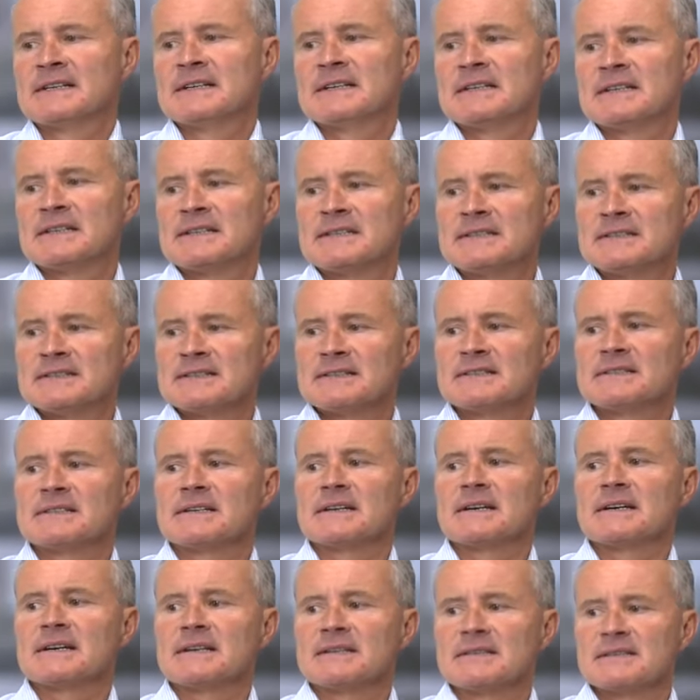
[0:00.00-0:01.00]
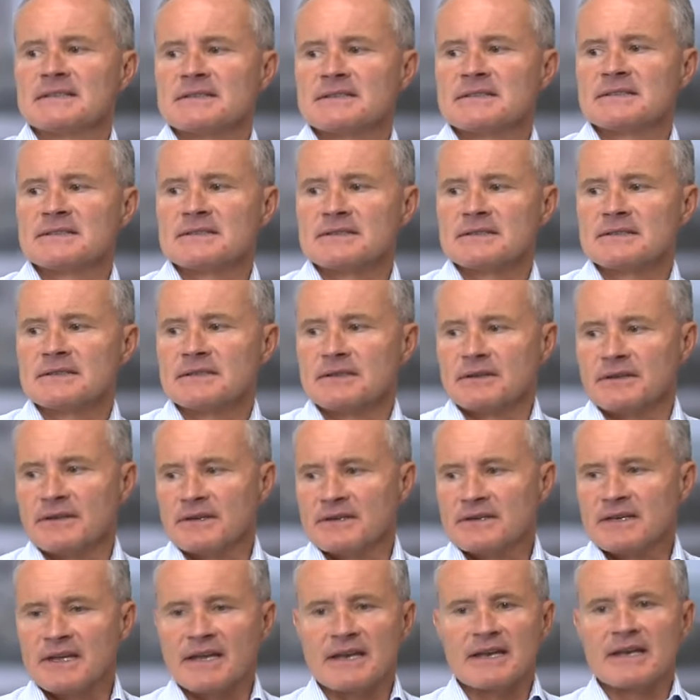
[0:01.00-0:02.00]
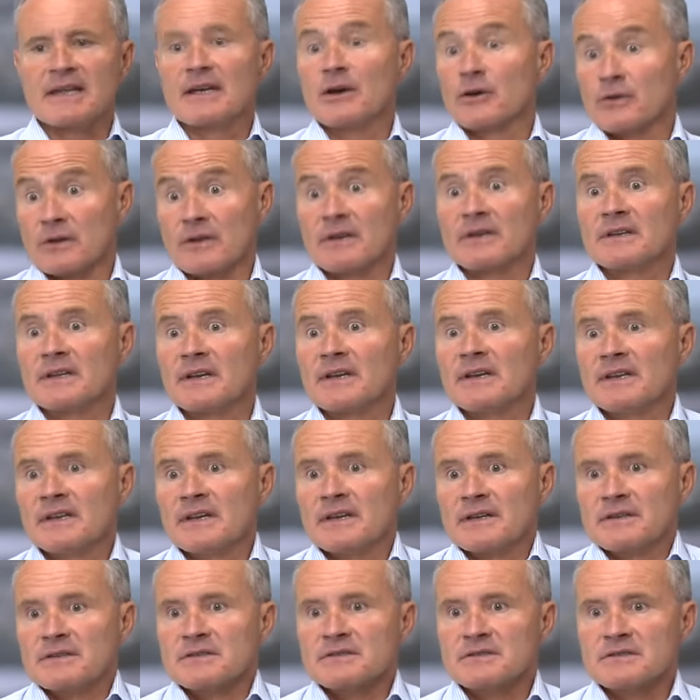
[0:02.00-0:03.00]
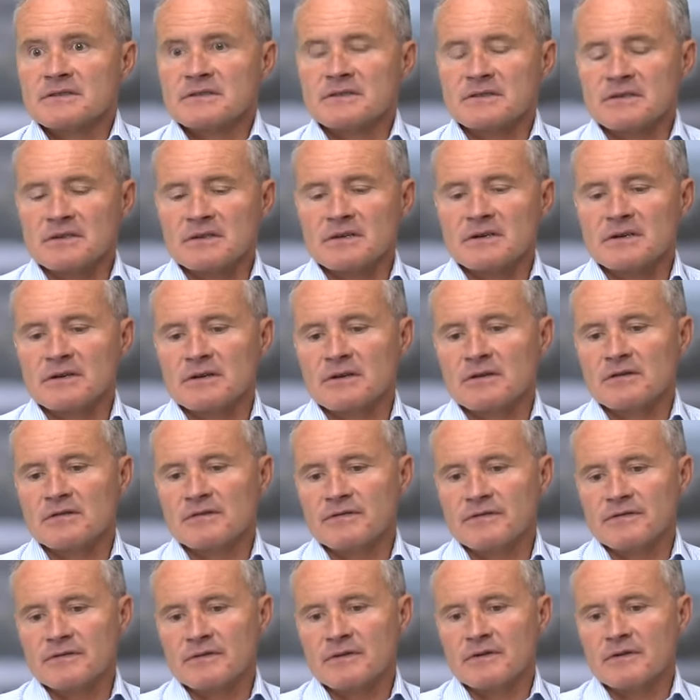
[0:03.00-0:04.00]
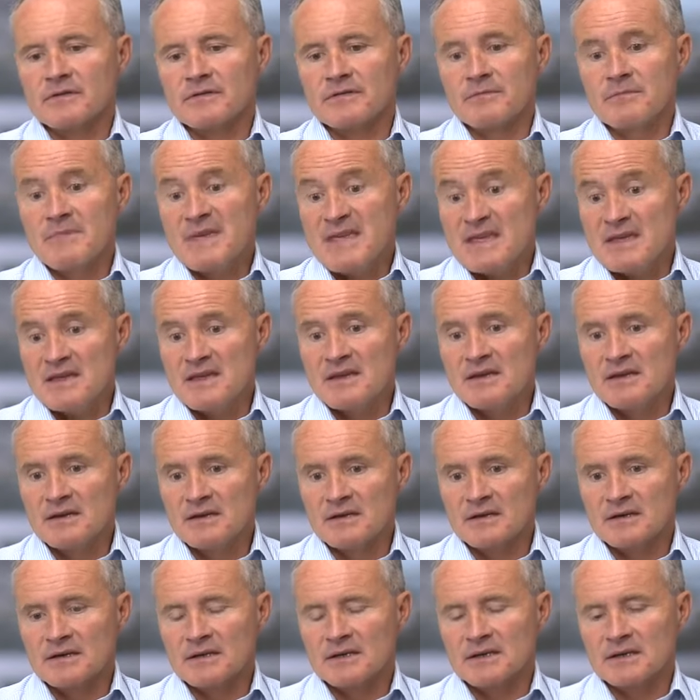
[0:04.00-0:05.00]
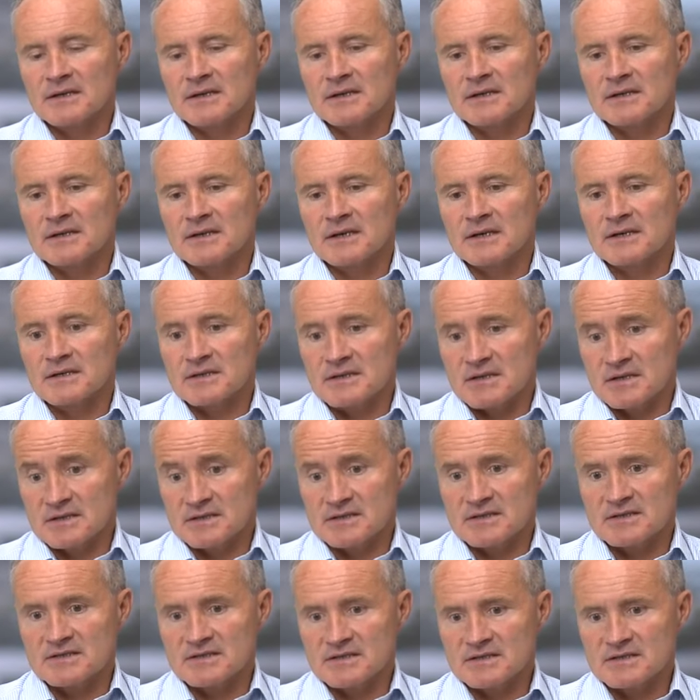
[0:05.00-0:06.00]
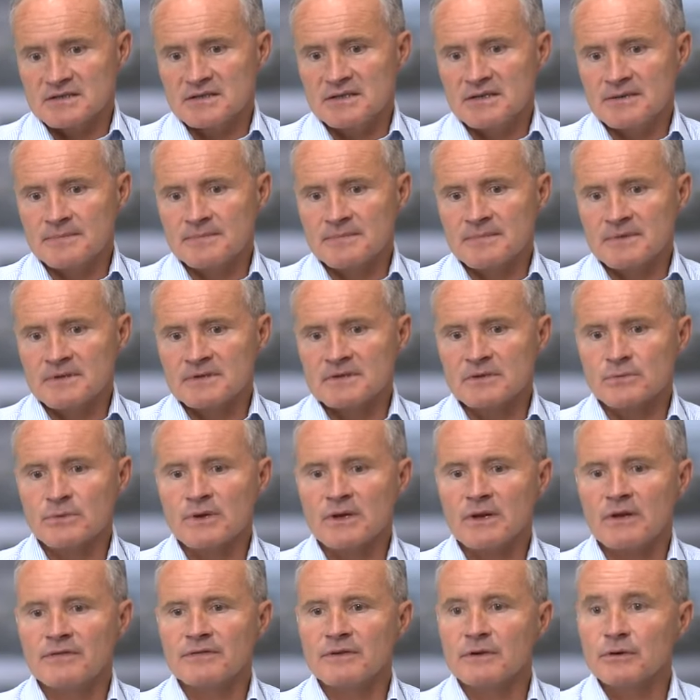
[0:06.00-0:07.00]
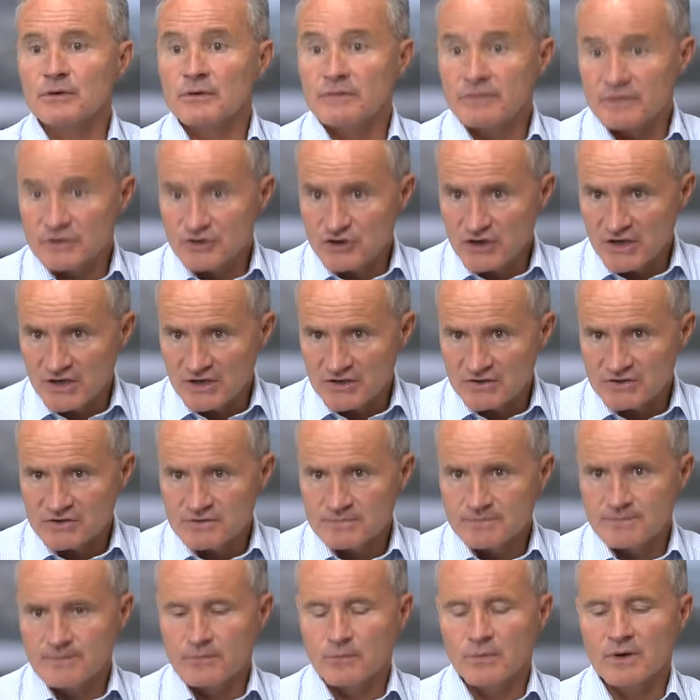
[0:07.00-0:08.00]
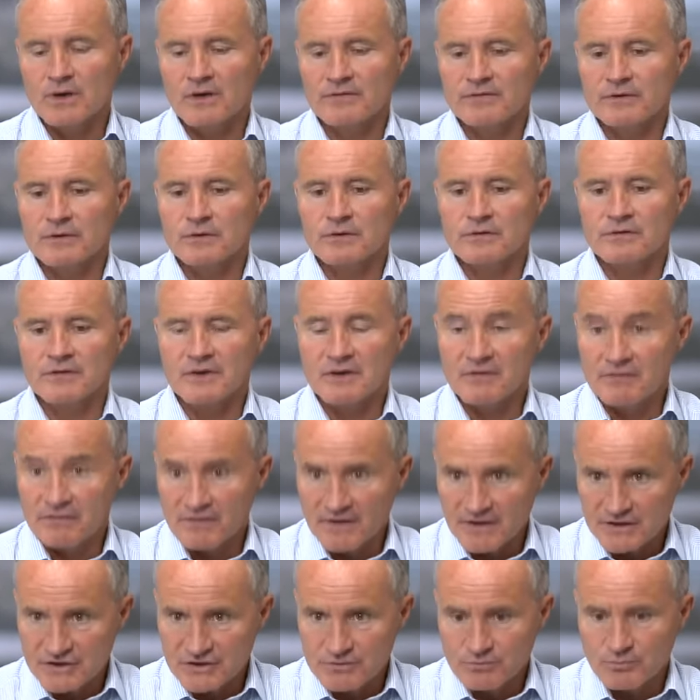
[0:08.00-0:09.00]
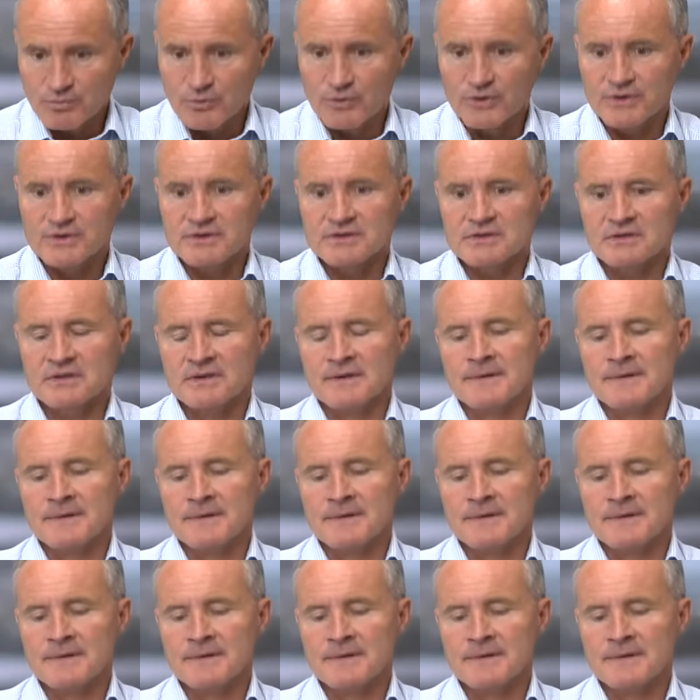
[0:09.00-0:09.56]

And the DNA or the ingredients of me and us as a team, that we love to look for change. We love to look for inflection points.